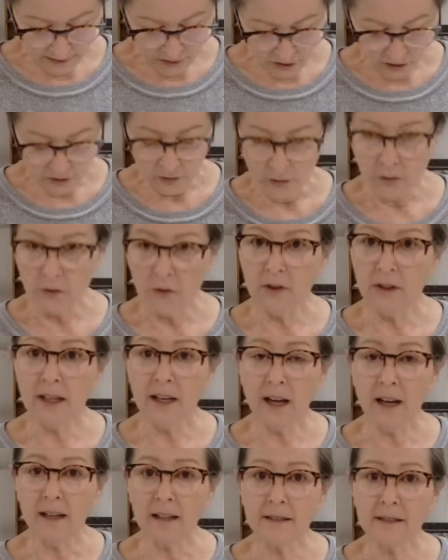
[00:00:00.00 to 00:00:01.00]
do the
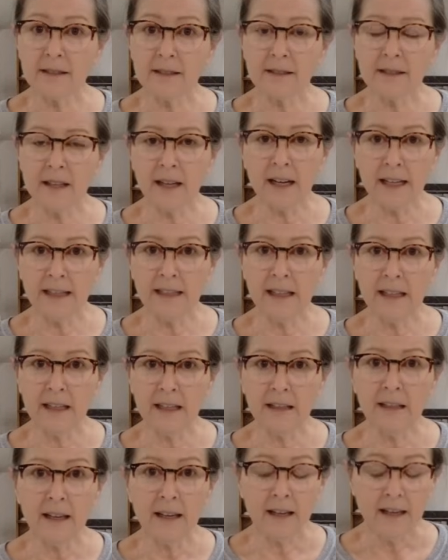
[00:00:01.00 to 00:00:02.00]
cuts that I
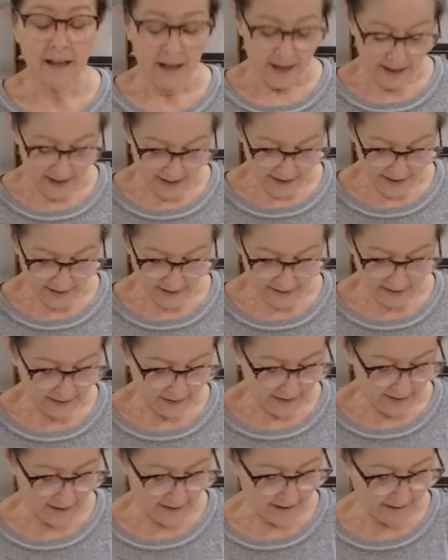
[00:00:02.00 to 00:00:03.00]
need, and
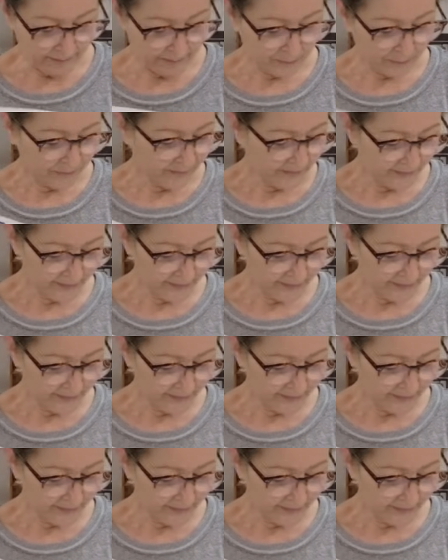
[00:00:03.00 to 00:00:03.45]
and